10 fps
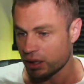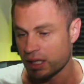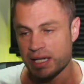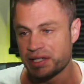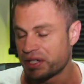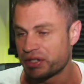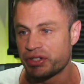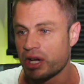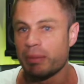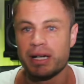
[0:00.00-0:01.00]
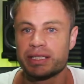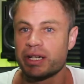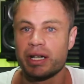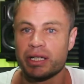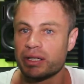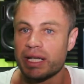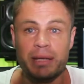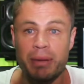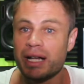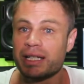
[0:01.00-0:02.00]
There's just so much going on,
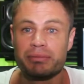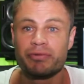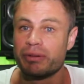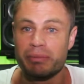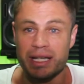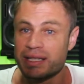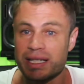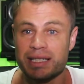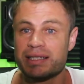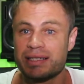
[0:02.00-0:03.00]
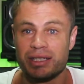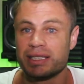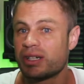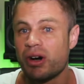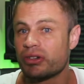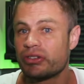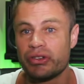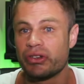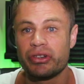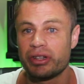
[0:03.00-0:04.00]
emailing for meetings, like a
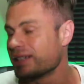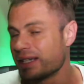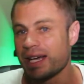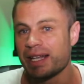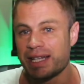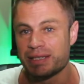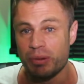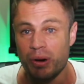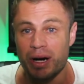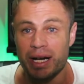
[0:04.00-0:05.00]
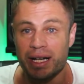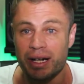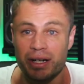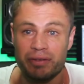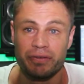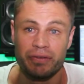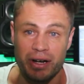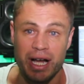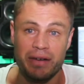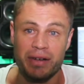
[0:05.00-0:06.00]
constant. So yeah, that's why
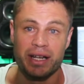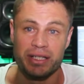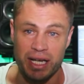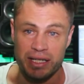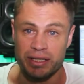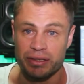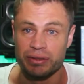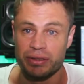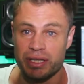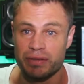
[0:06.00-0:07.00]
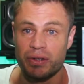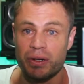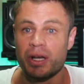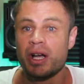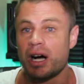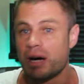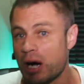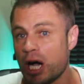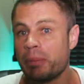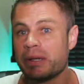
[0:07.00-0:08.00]
I haven't had a chance to do this vlog. I'm
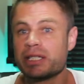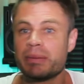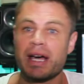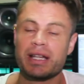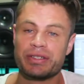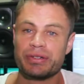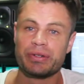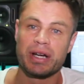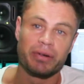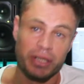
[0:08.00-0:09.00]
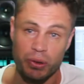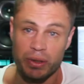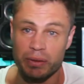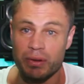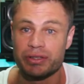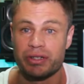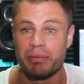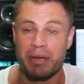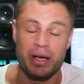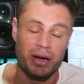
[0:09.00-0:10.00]
hoping to be able to do a recording whilst I'm
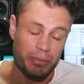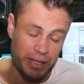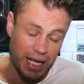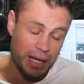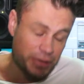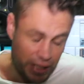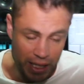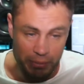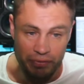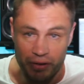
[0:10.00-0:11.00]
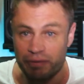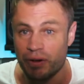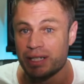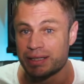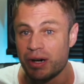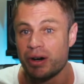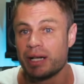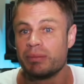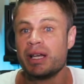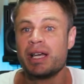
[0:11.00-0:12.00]
in Amsterdam if I find
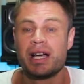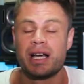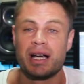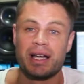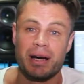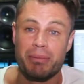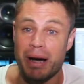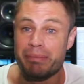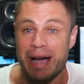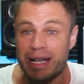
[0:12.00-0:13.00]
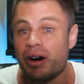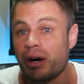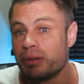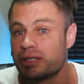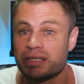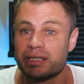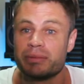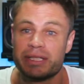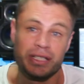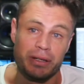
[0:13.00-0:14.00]
time. I may not, because I'm
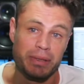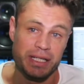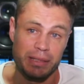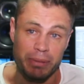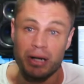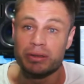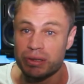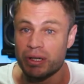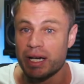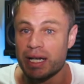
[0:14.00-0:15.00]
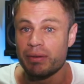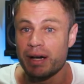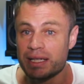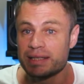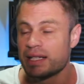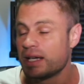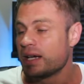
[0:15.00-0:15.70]
going to be so busy, but I'll try anyways.